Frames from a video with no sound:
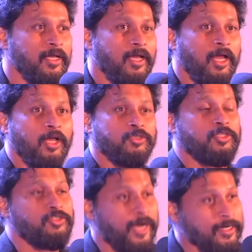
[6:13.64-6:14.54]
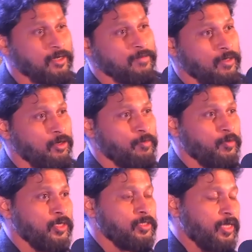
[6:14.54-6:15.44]
So the director of the group
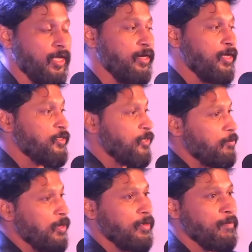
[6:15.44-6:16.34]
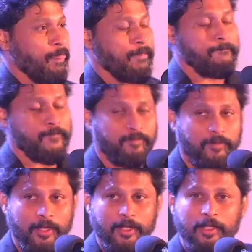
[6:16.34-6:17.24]
was Rakesh Sharma.
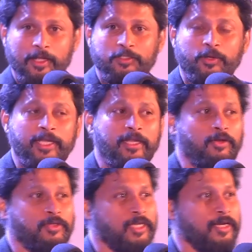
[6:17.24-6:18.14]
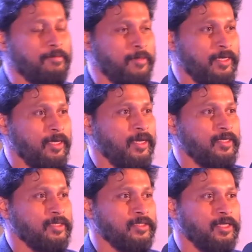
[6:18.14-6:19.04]
So he looks at me and he
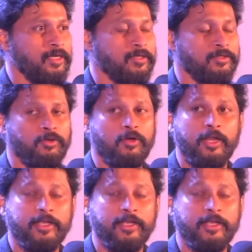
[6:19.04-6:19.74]
says, tu kaun hai?